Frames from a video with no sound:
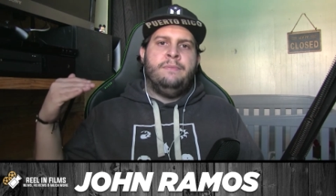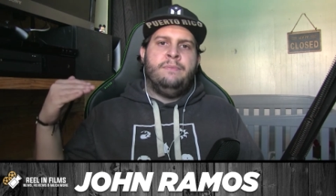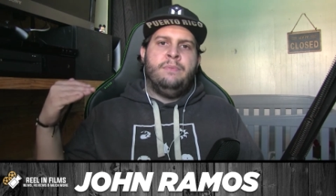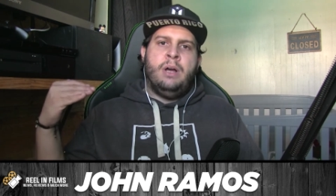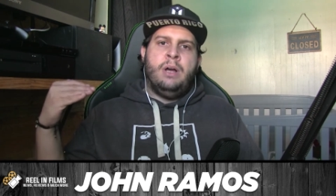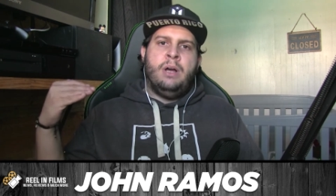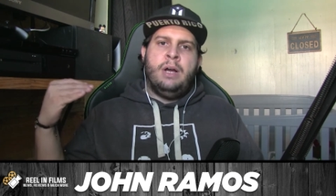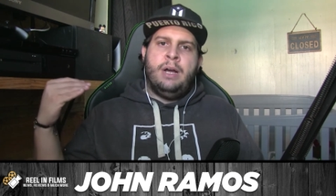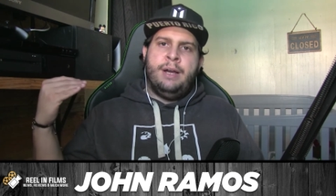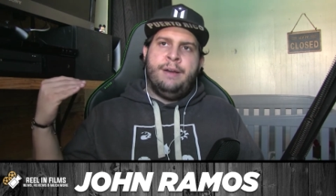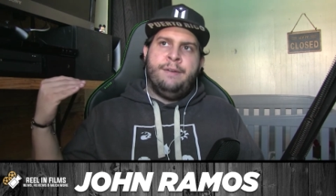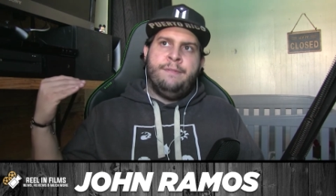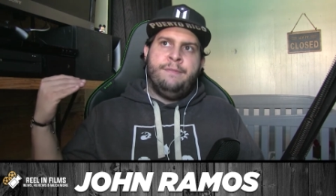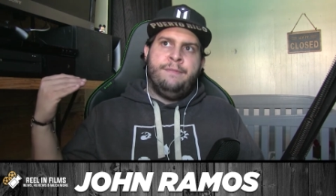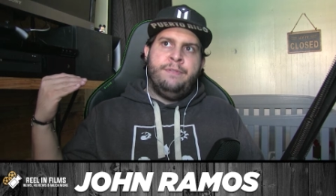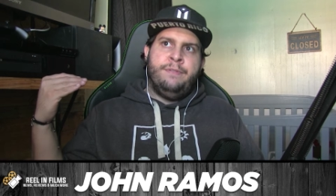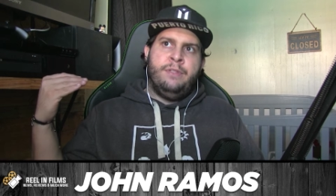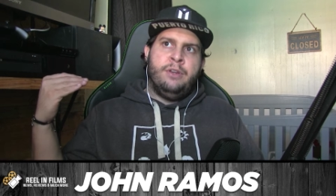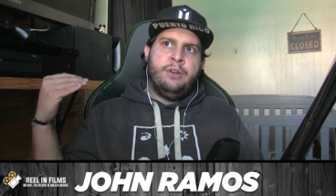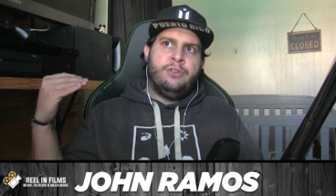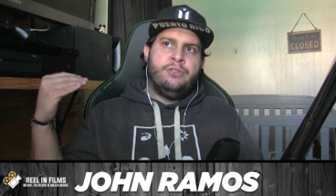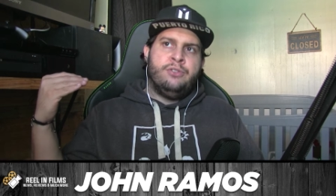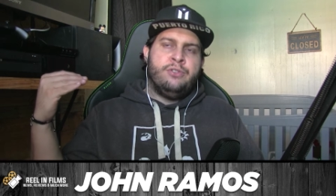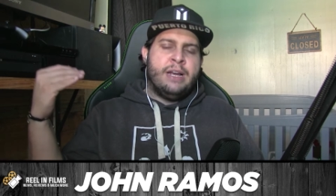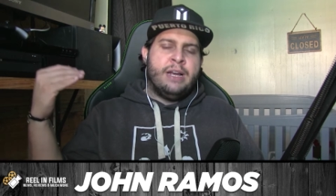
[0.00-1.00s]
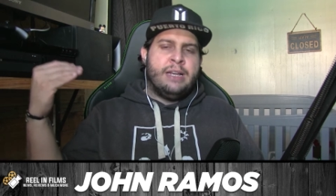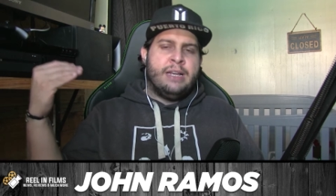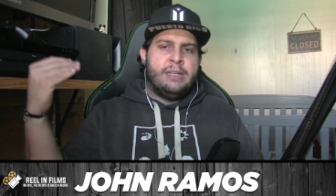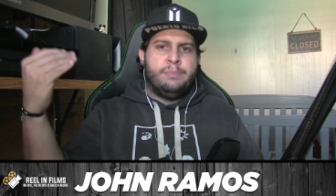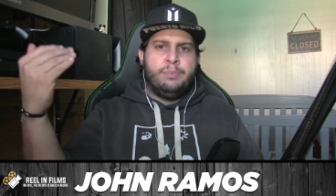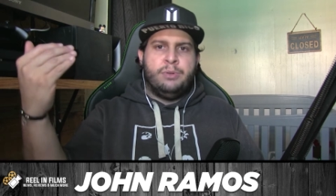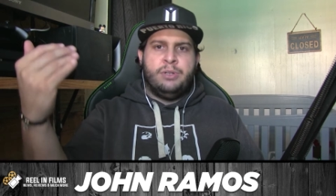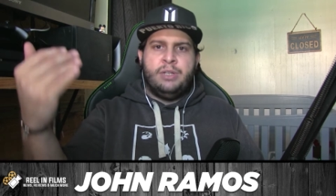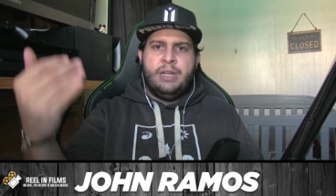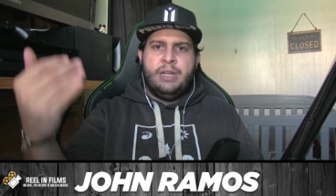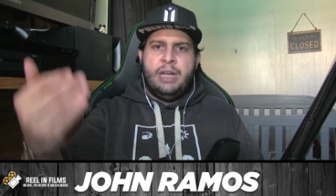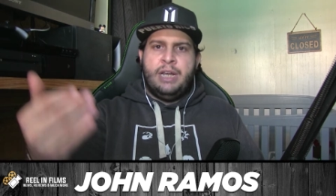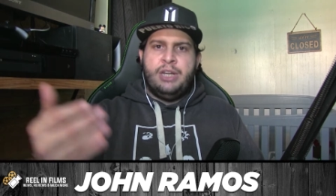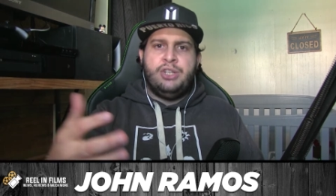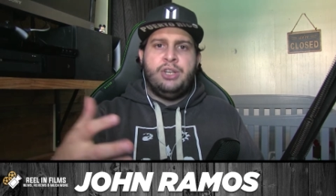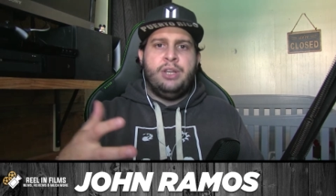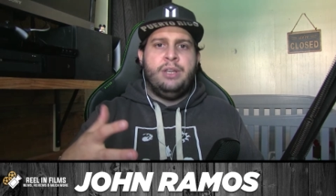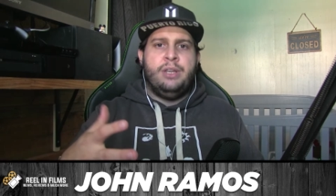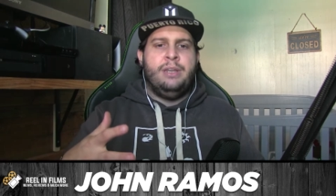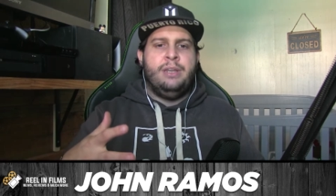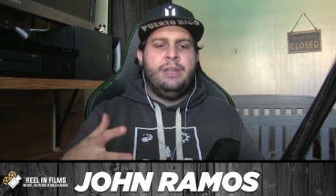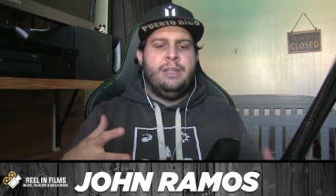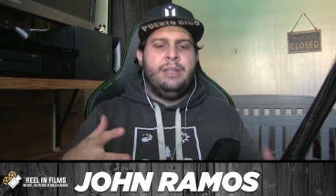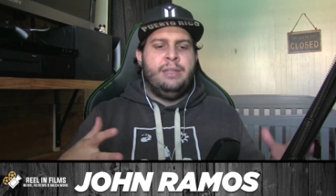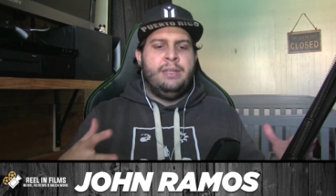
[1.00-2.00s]
of their
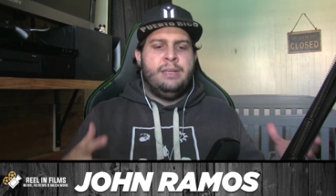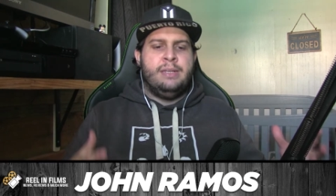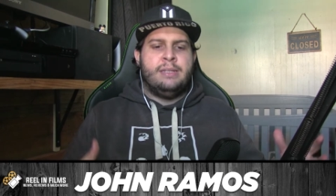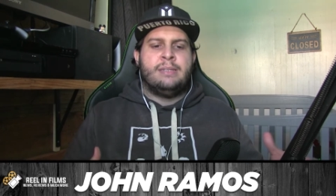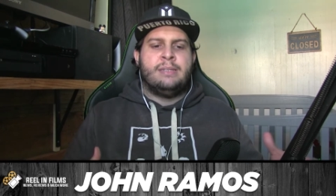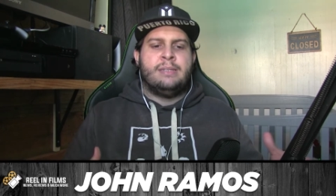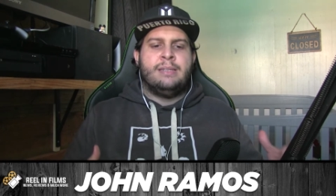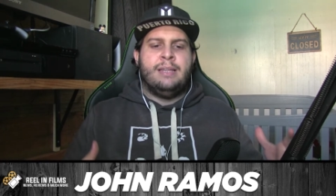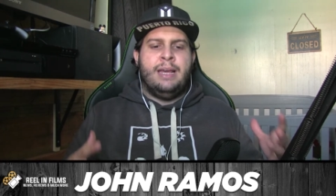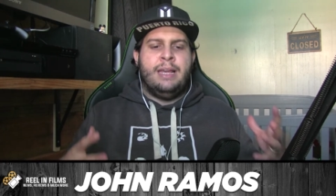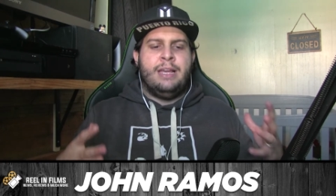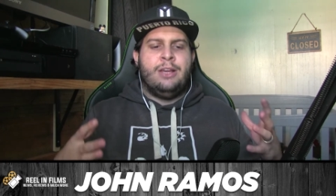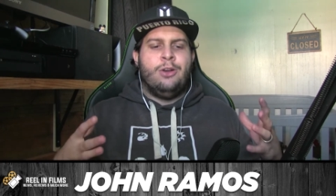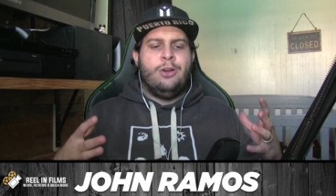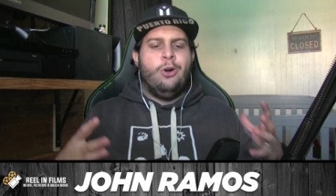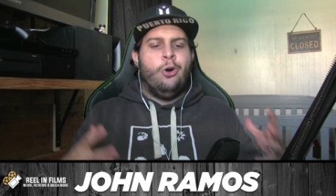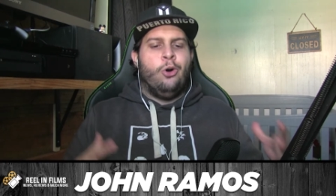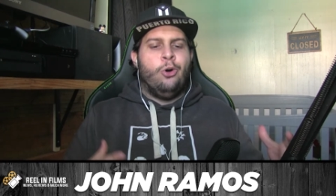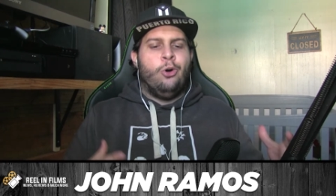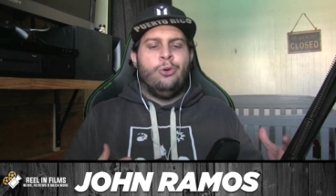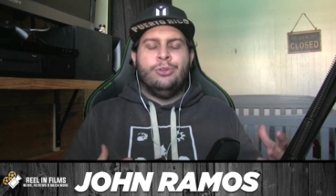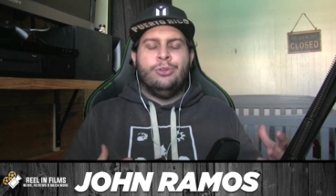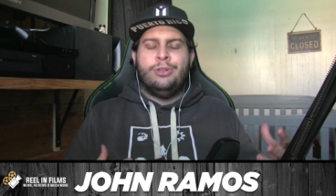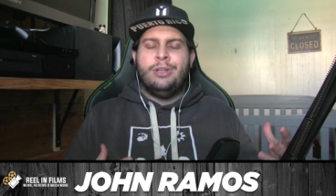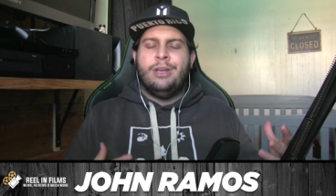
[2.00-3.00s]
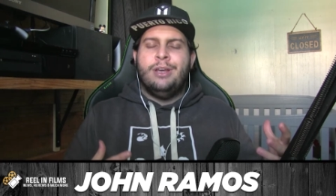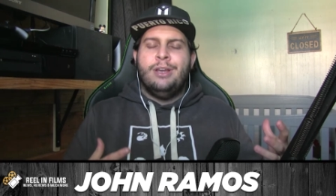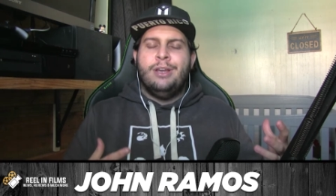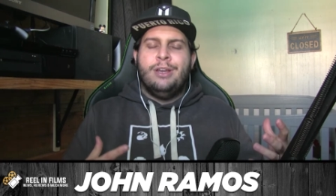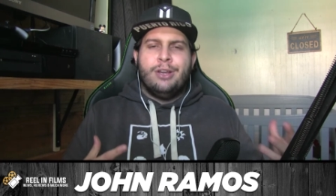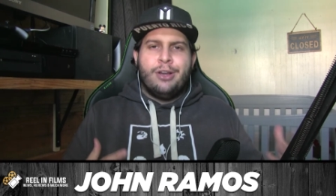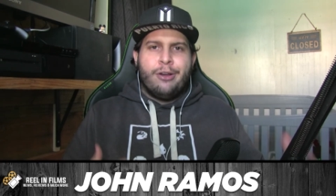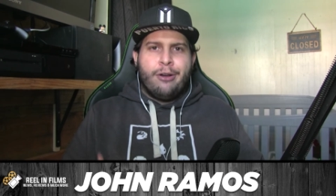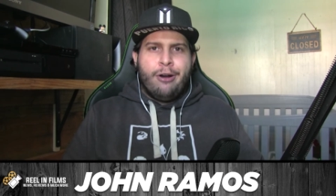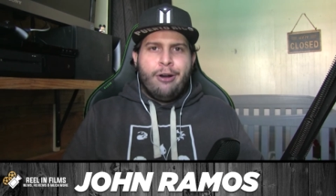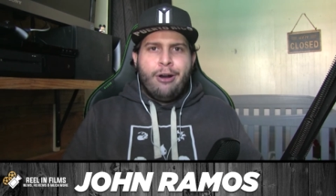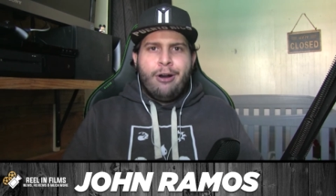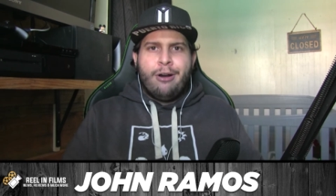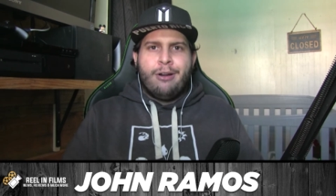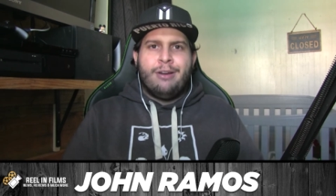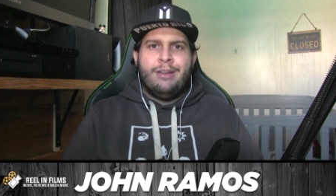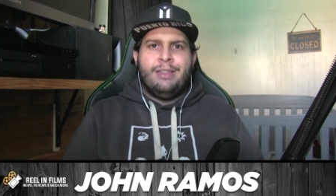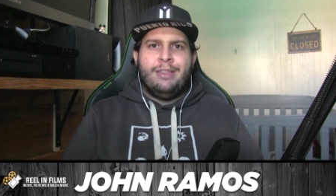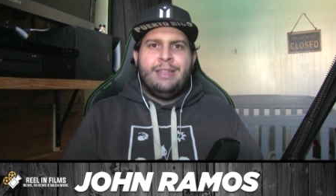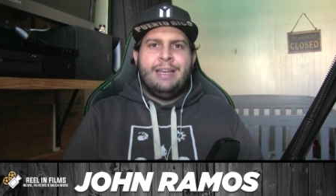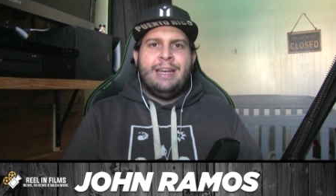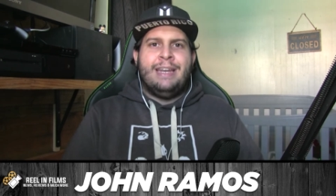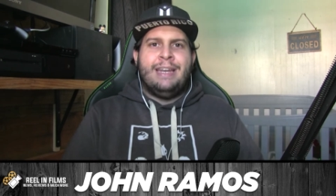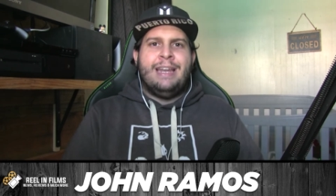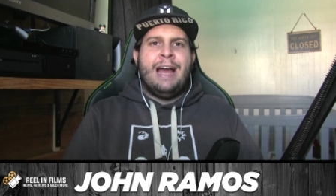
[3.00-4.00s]
transportation in this like old car
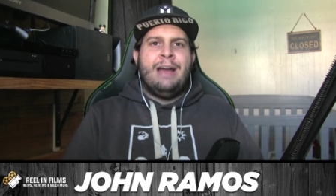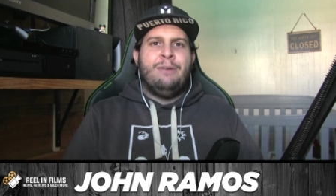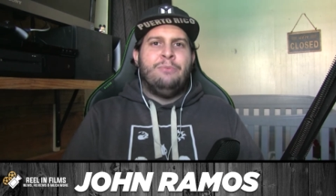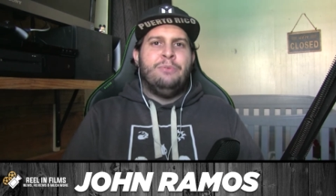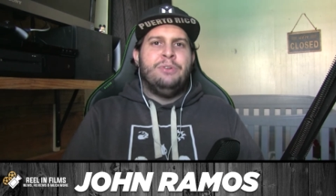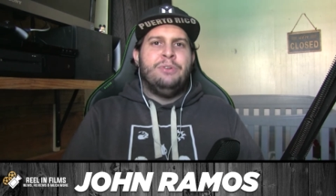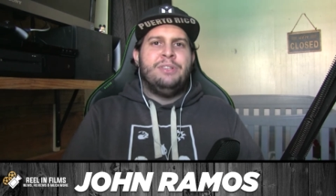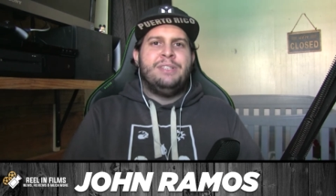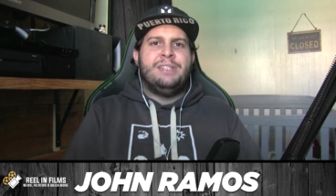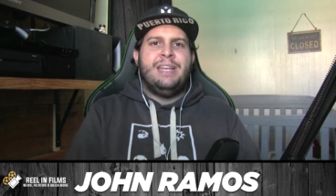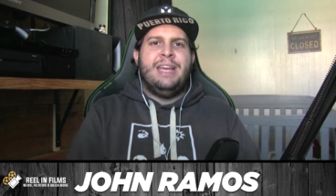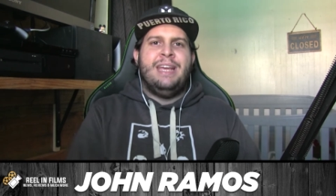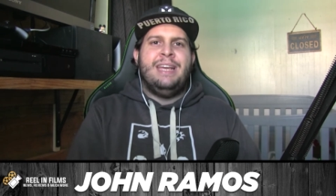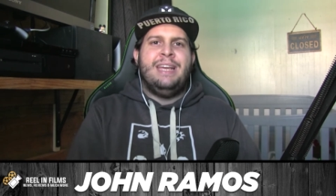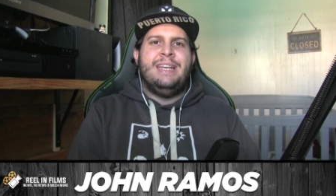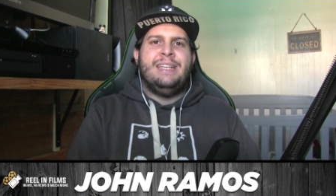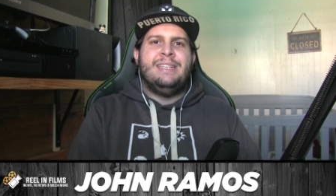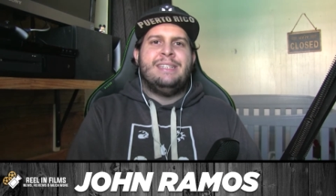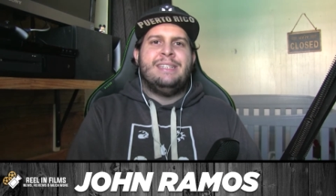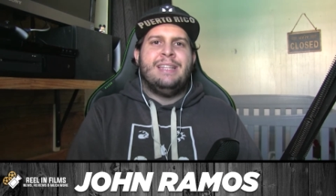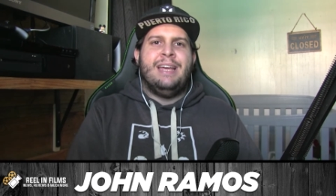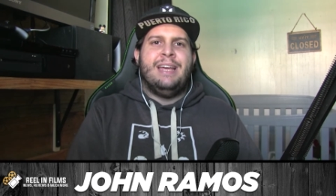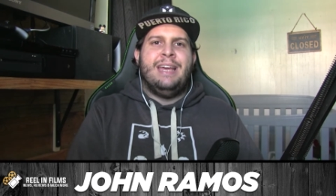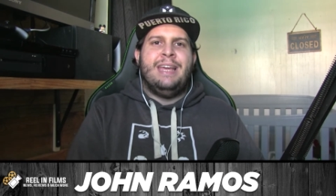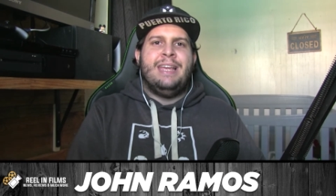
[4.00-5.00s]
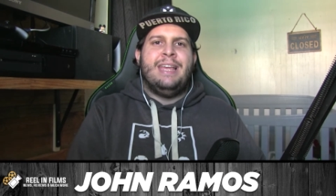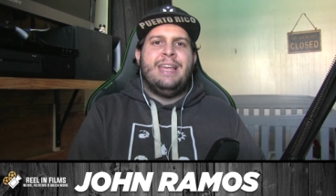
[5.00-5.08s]
that I would say is like